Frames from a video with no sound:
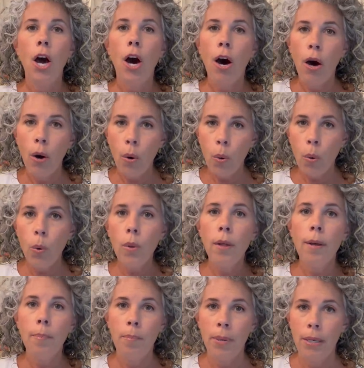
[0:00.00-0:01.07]

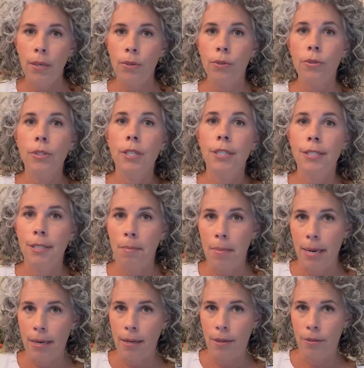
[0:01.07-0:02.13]
whole peeled
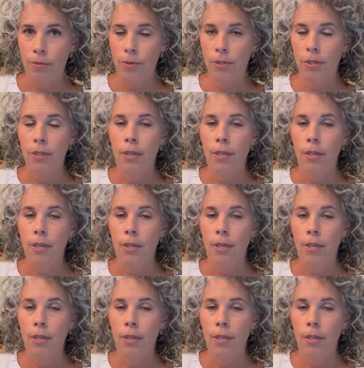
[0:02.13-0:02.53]
tomatoes.